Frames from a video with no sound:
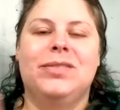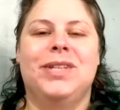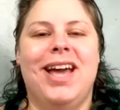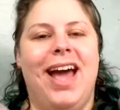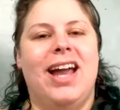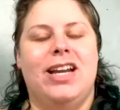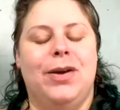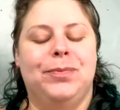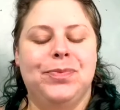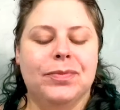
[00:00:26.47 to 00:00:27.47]
I
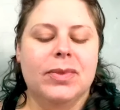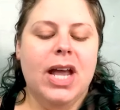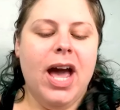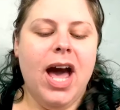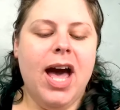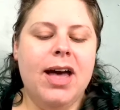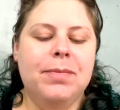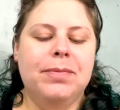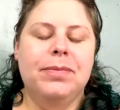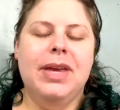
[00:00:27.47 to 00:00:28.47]
know.
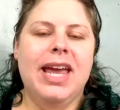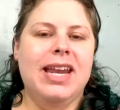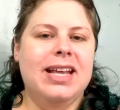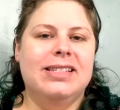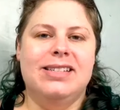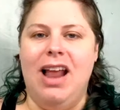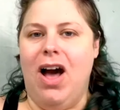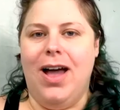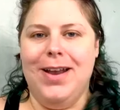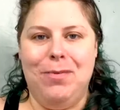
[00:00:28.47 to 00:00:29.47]
It is
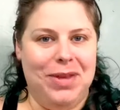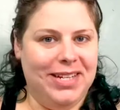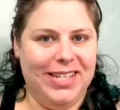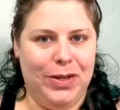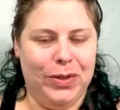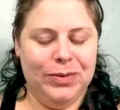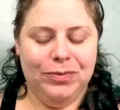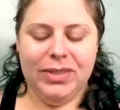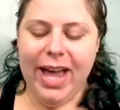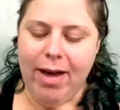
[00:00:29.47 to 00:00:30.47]
not a big deal
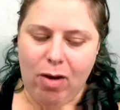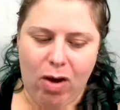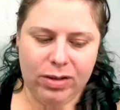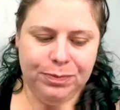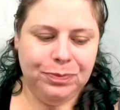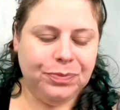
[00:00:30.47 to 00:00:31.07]
at all.